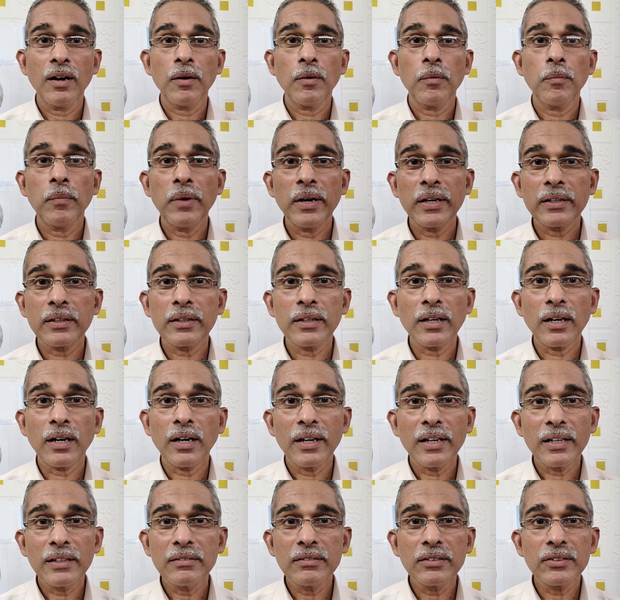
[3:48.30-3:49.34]
but
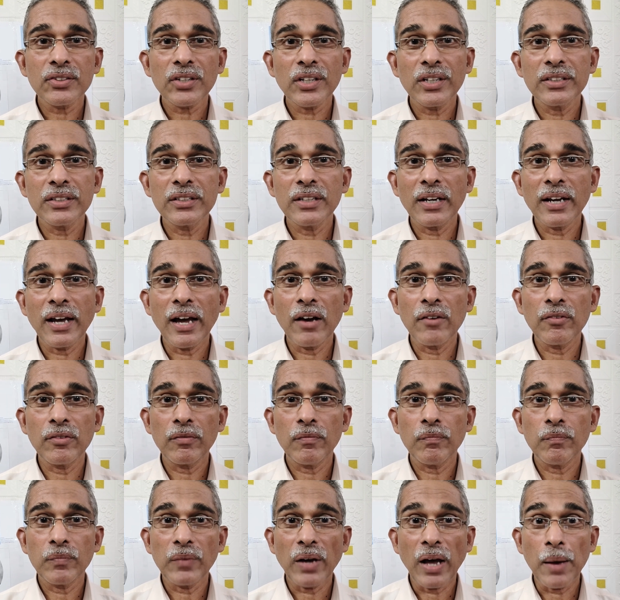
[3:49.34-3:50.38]
in this region
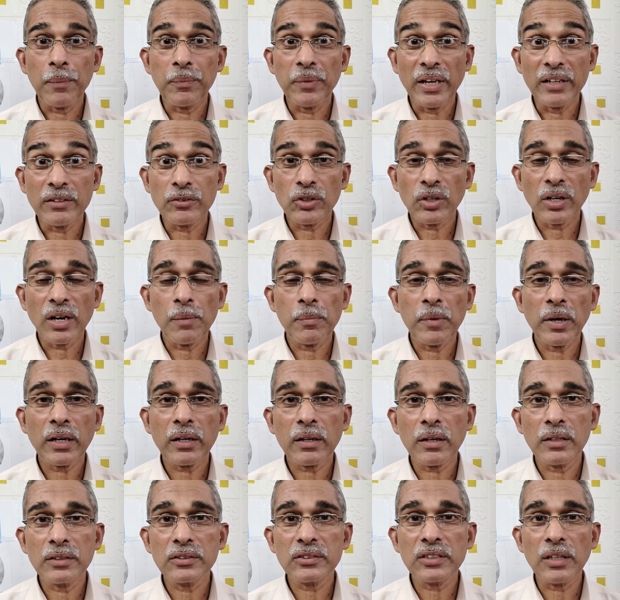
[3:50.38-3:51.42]
I'm yet to come
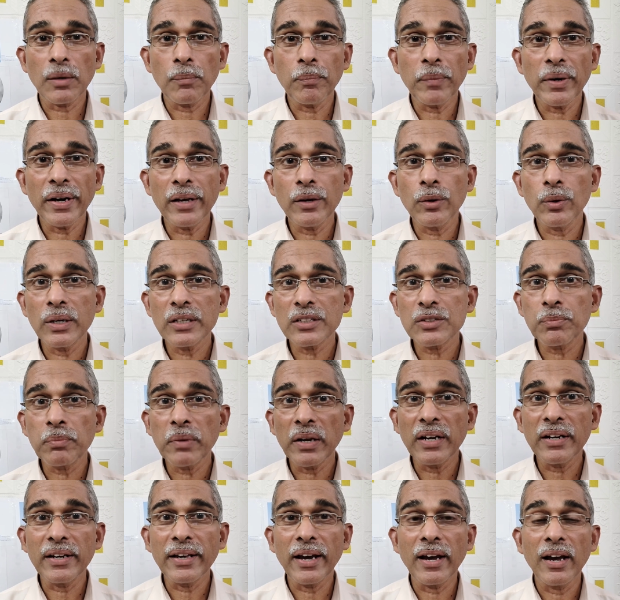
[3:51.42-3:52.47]
across somebody who has
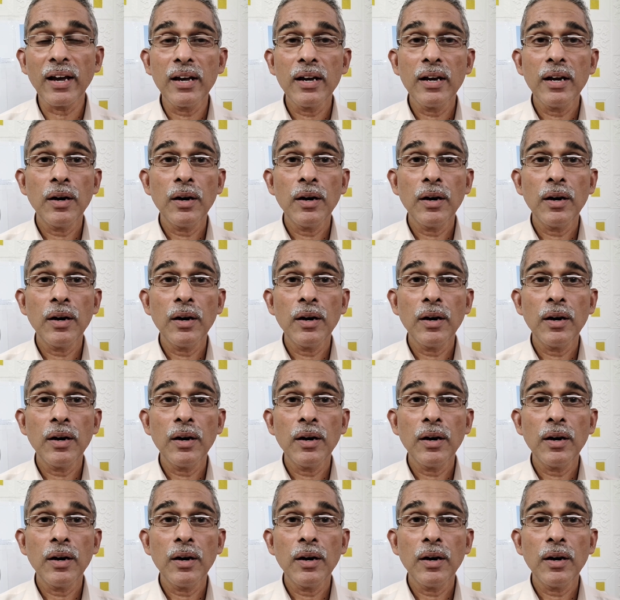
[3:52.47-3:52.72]
built a